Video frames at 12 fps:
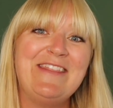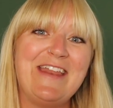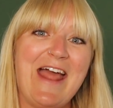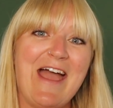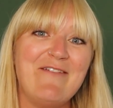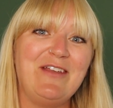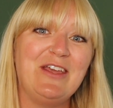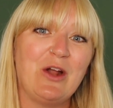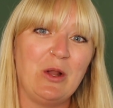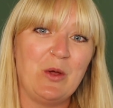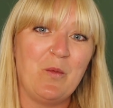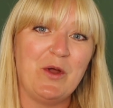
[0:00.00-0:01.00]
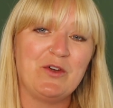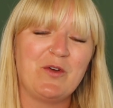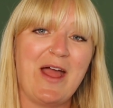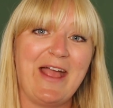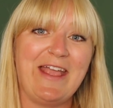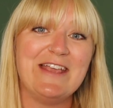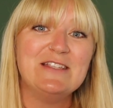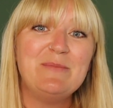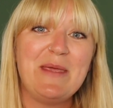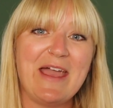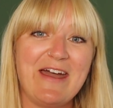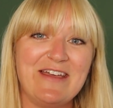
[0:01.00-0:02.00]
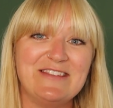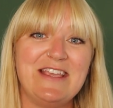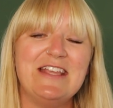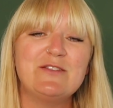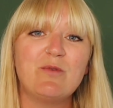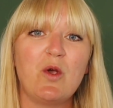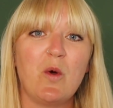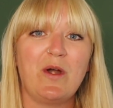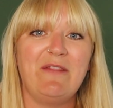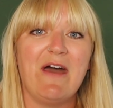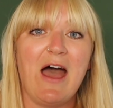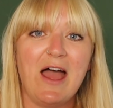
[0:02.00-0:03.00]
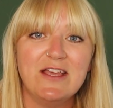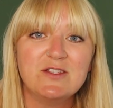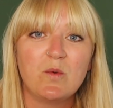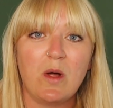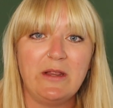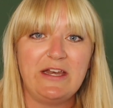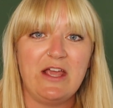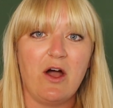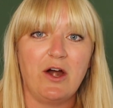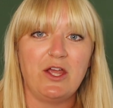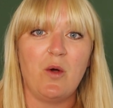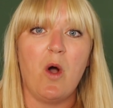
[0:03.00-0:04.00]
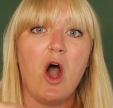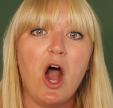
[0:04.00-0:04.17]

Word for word: than having it all on one track is because it's recording the highest quality audio